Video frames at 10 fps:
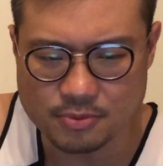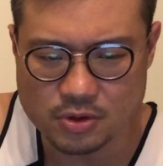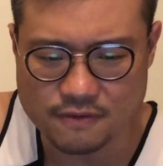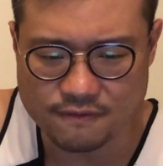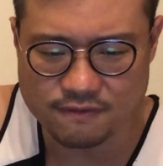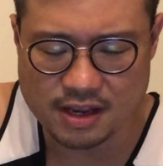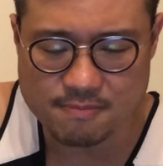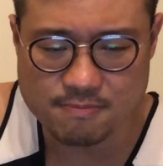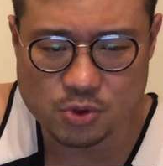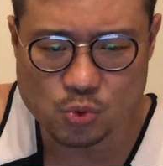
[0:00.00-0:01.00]
gonna
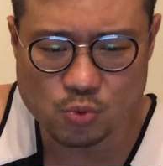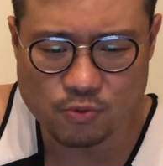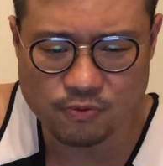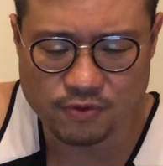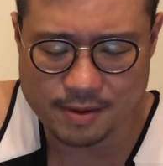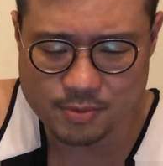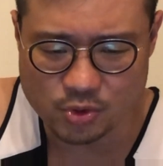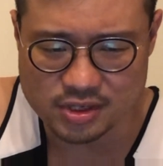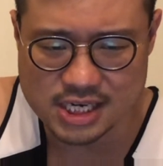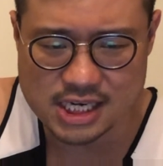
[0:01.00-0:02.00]
flame you, flame
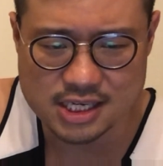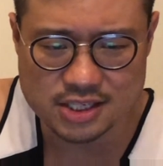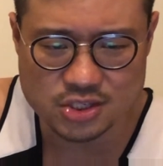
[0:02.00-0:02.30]
your dinner